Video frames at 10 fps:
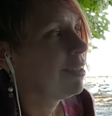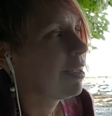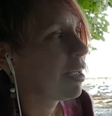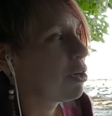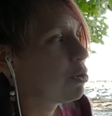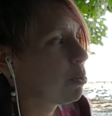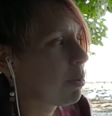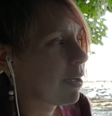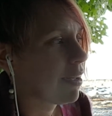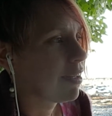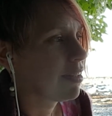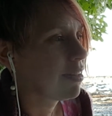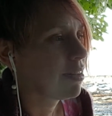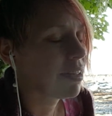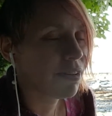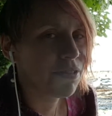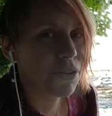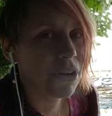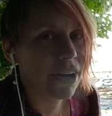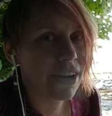I hope that if you
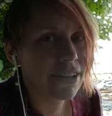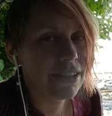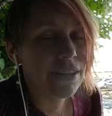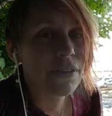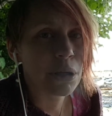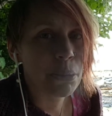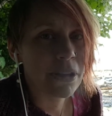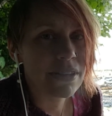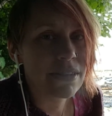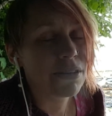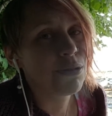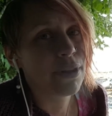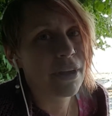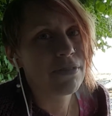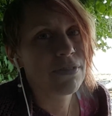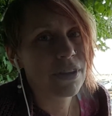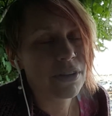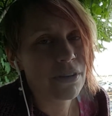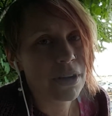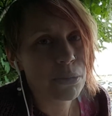are leaving a place that you love, that
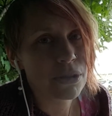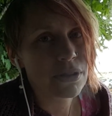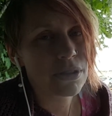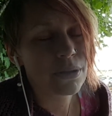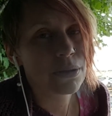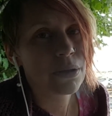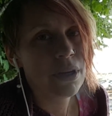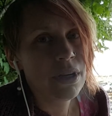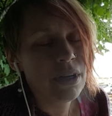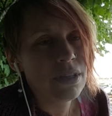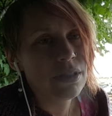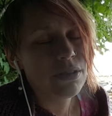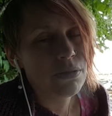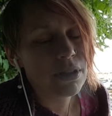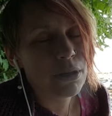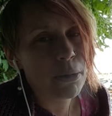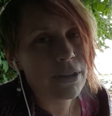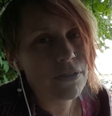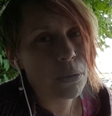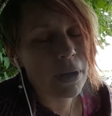you're able to do it in a
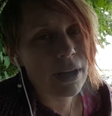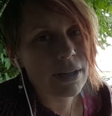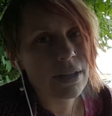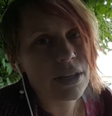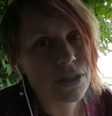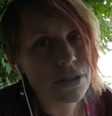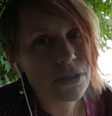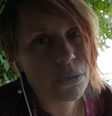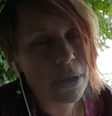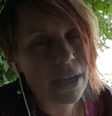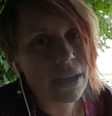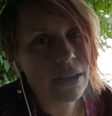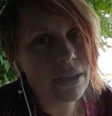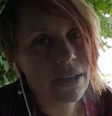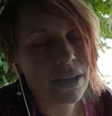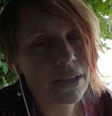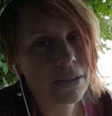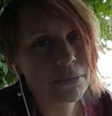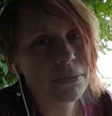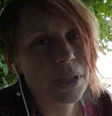mindful way and in a gentle way,
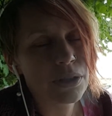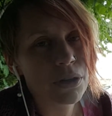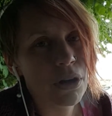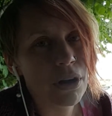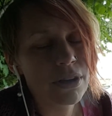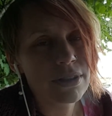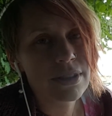in your heart,